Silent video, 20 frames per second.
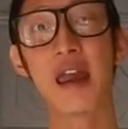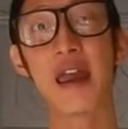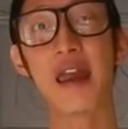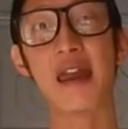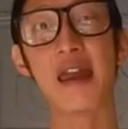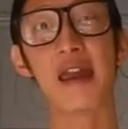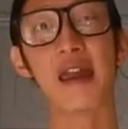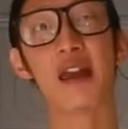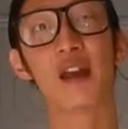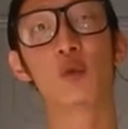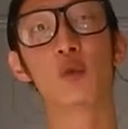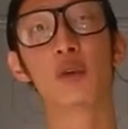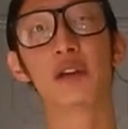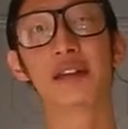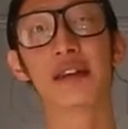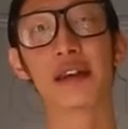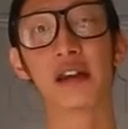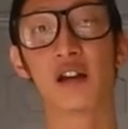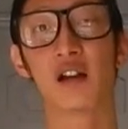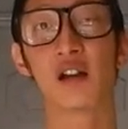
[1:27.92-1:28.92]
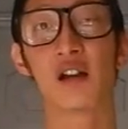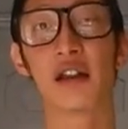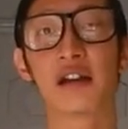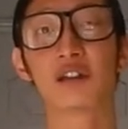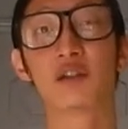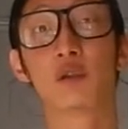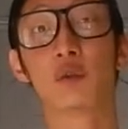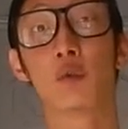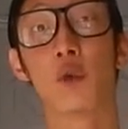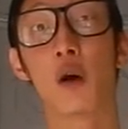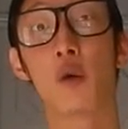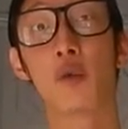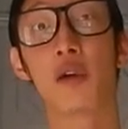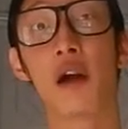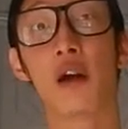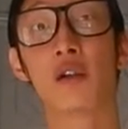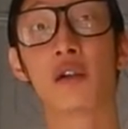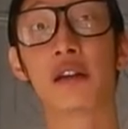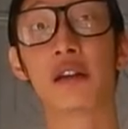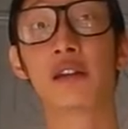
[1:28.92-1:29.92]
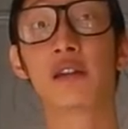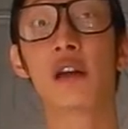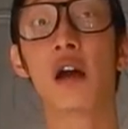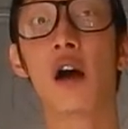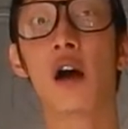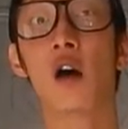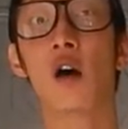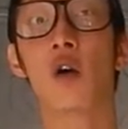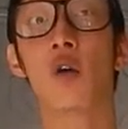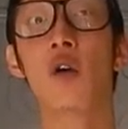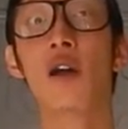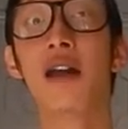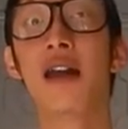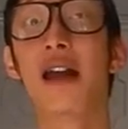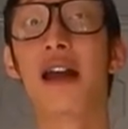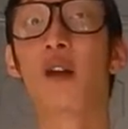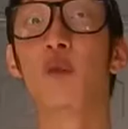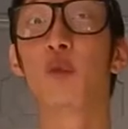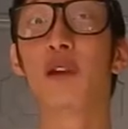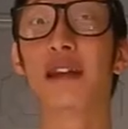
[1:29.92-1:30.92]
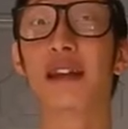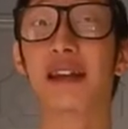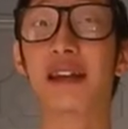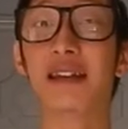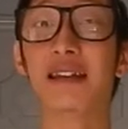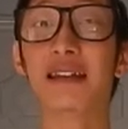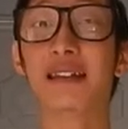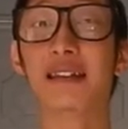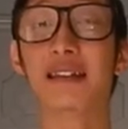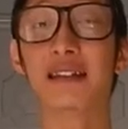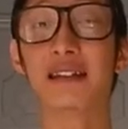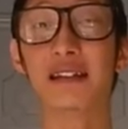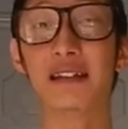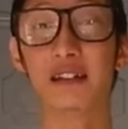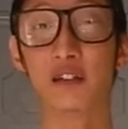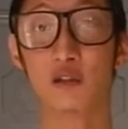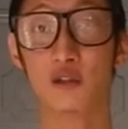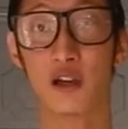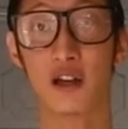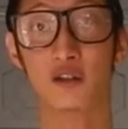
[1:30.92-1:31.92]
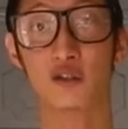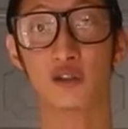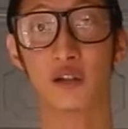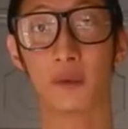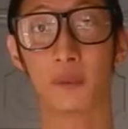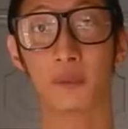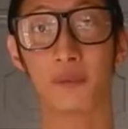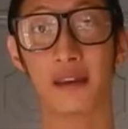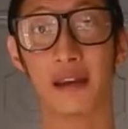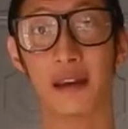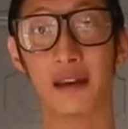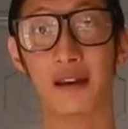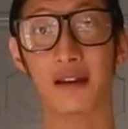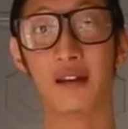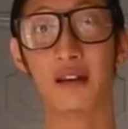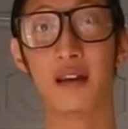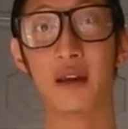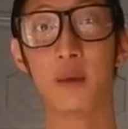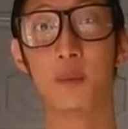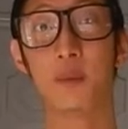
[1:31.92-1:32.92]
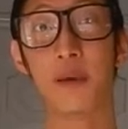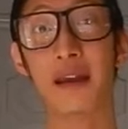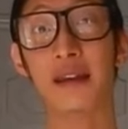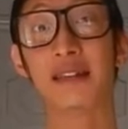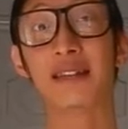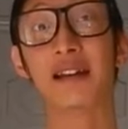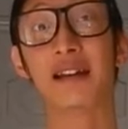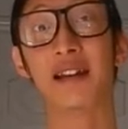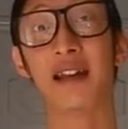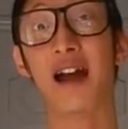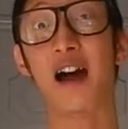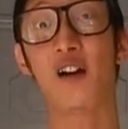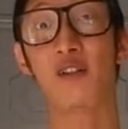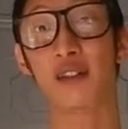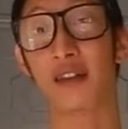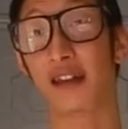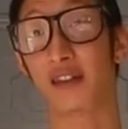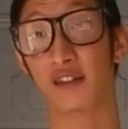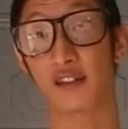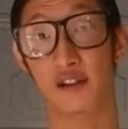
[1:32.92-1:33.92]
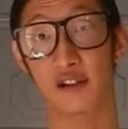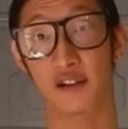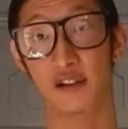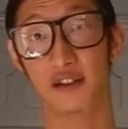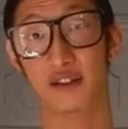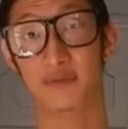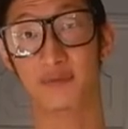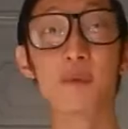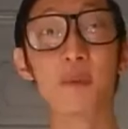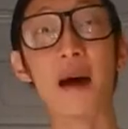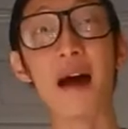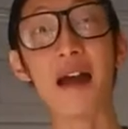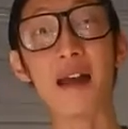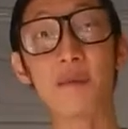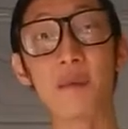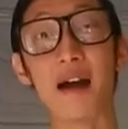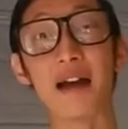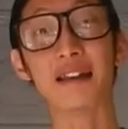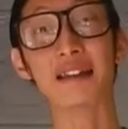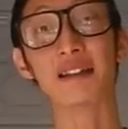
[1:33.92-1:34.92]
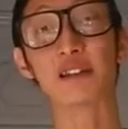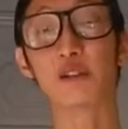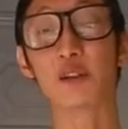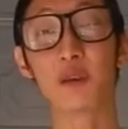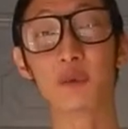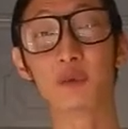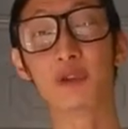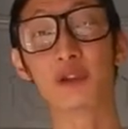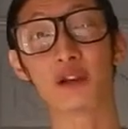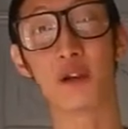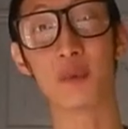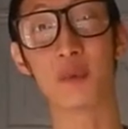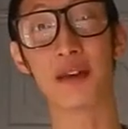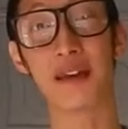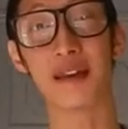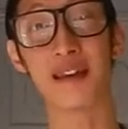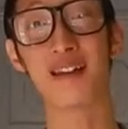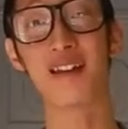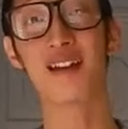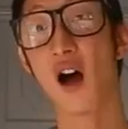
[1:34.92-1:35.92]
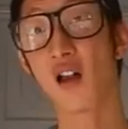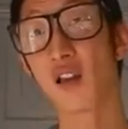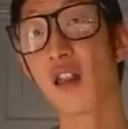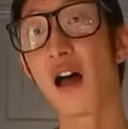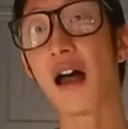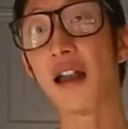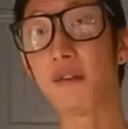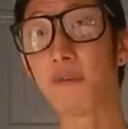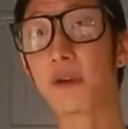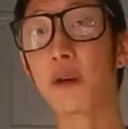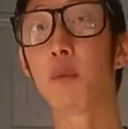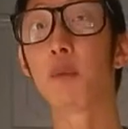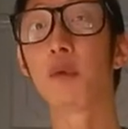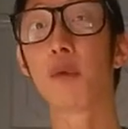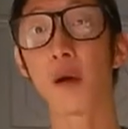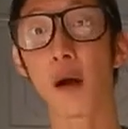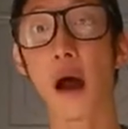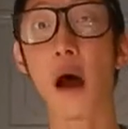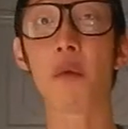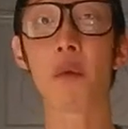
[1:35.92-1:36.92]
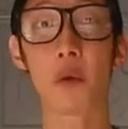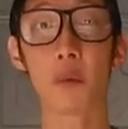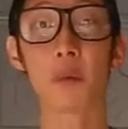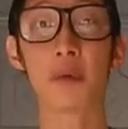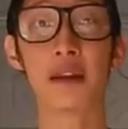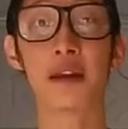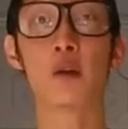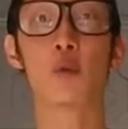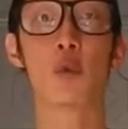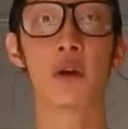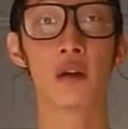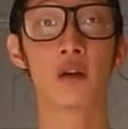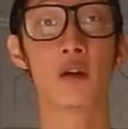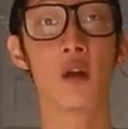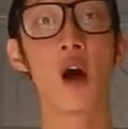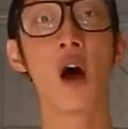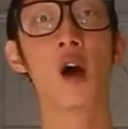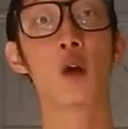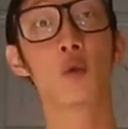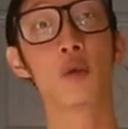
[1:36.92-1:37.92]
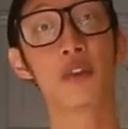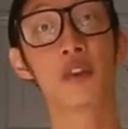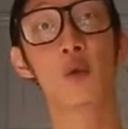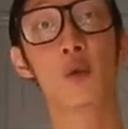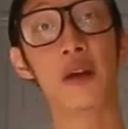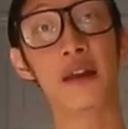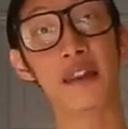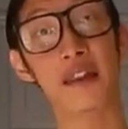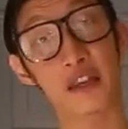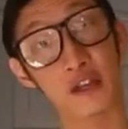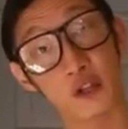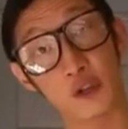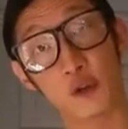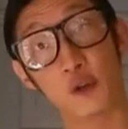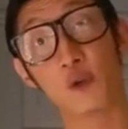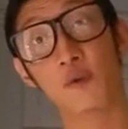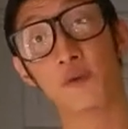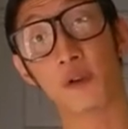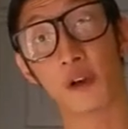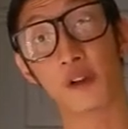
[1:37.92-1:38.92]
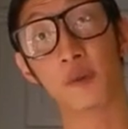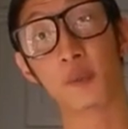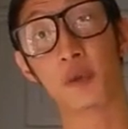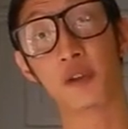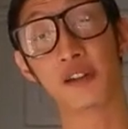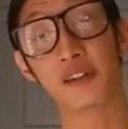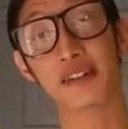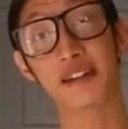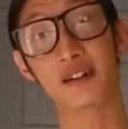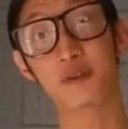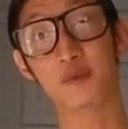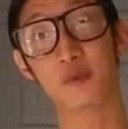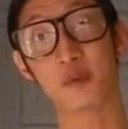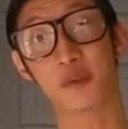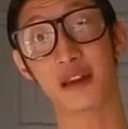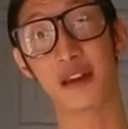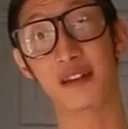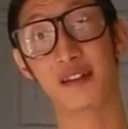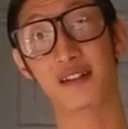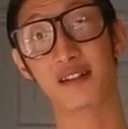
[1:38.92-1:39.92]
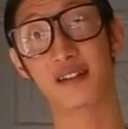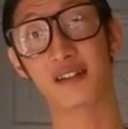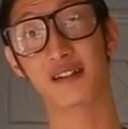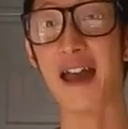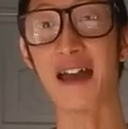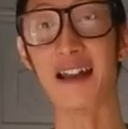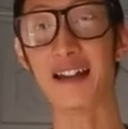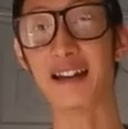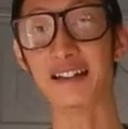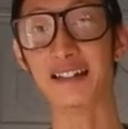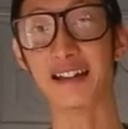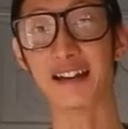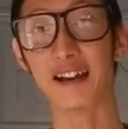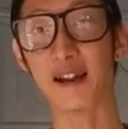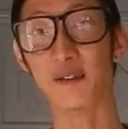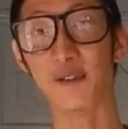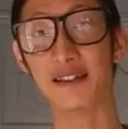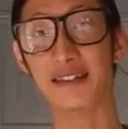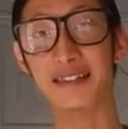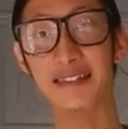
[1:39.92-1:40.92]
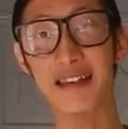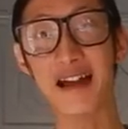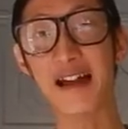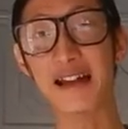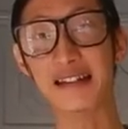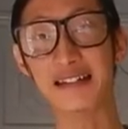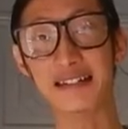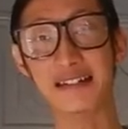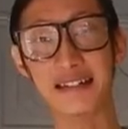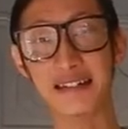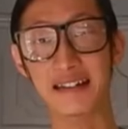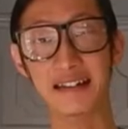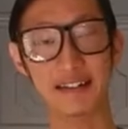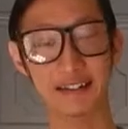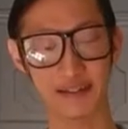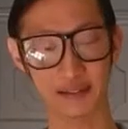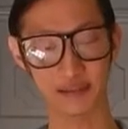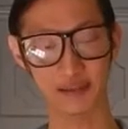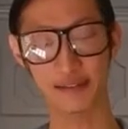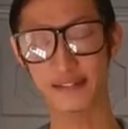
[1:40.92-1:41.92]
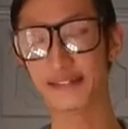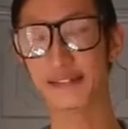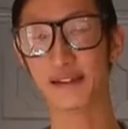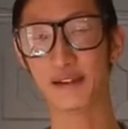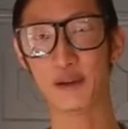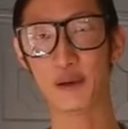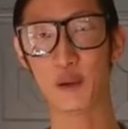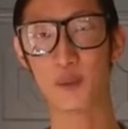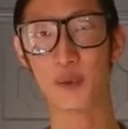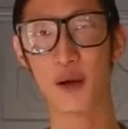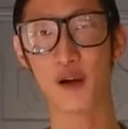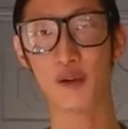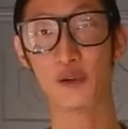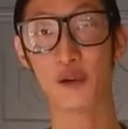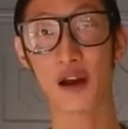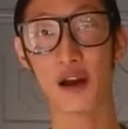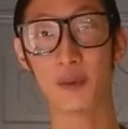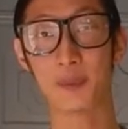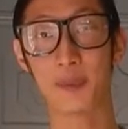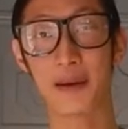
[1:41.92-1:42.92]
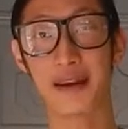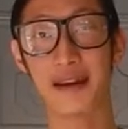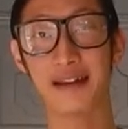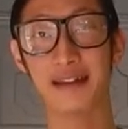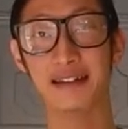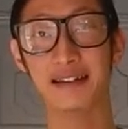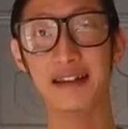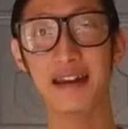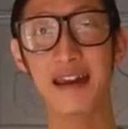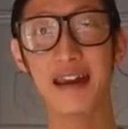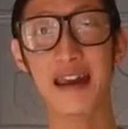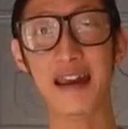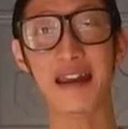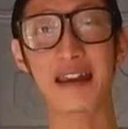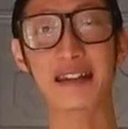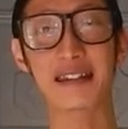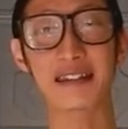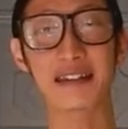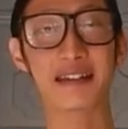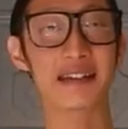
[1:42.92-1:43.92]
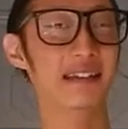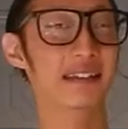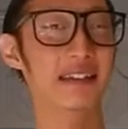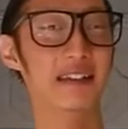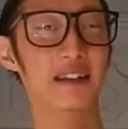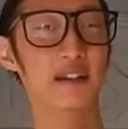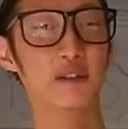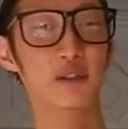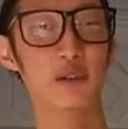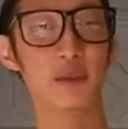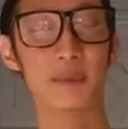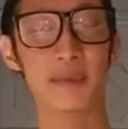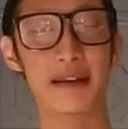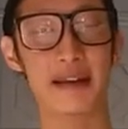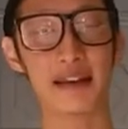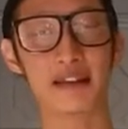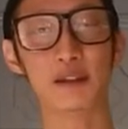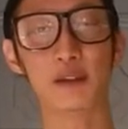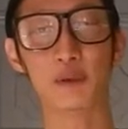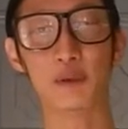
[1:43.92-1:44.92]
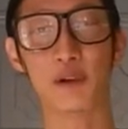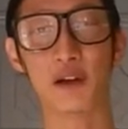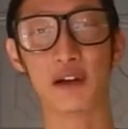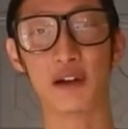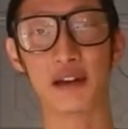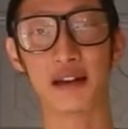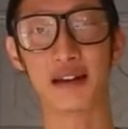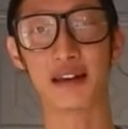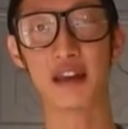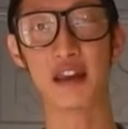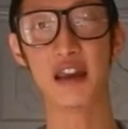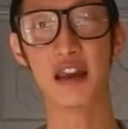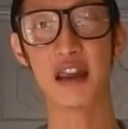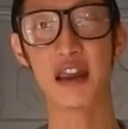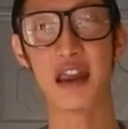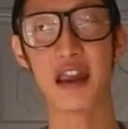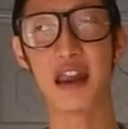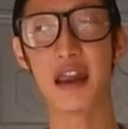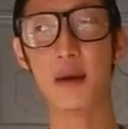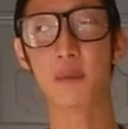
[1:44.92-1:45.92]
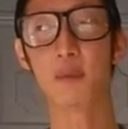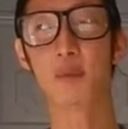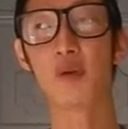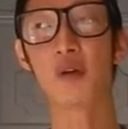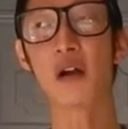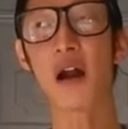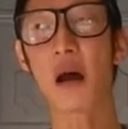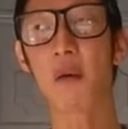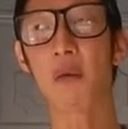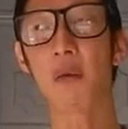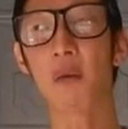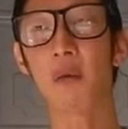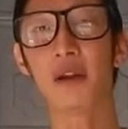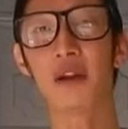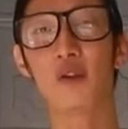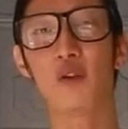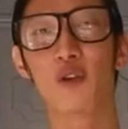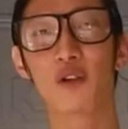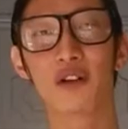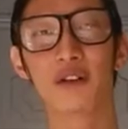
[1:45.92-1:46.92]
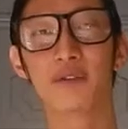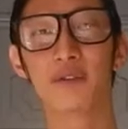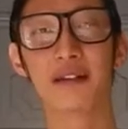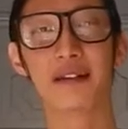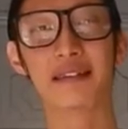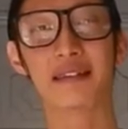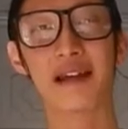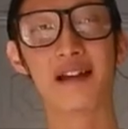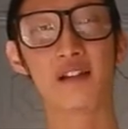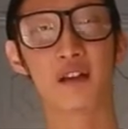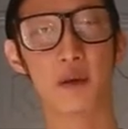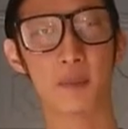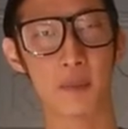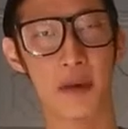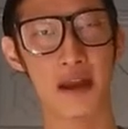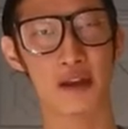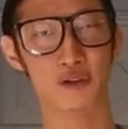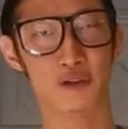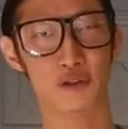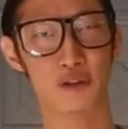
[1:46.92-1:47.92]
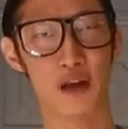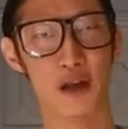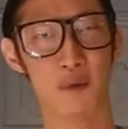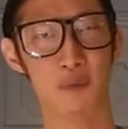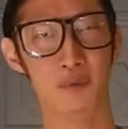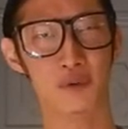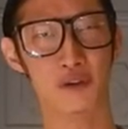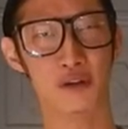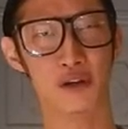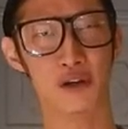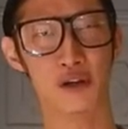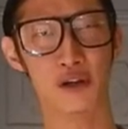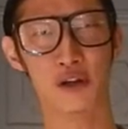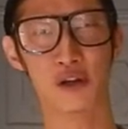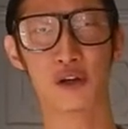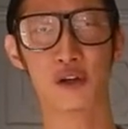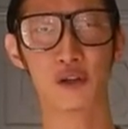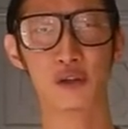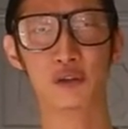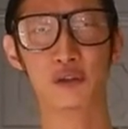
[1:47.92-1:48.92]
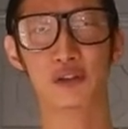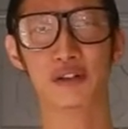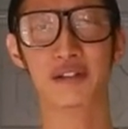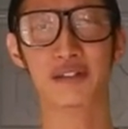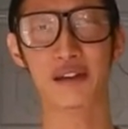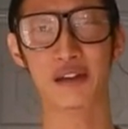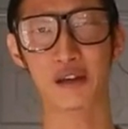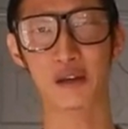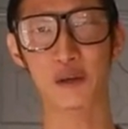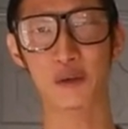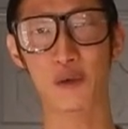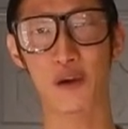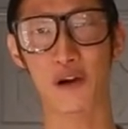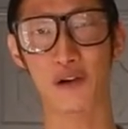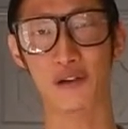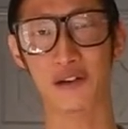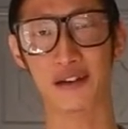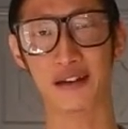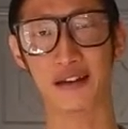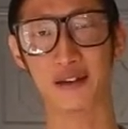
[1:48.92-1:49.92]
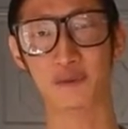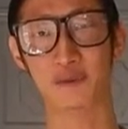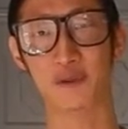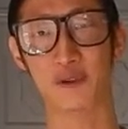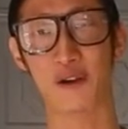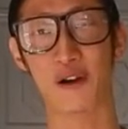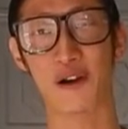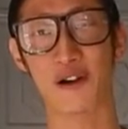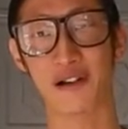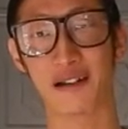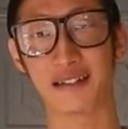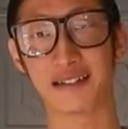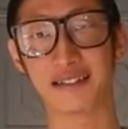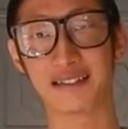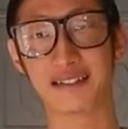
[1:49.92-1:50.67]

and we take a collection of what we already know, and we instantly judge something based on how they look. And by my description of me, a lot of it probably went along with the way that you first perceived me. Had I said I was 19, the lead singer in a punk rock band, atheist, and extremely introverted, it probably wouldn't have exactly matched up to the conclusions that you already have drawn.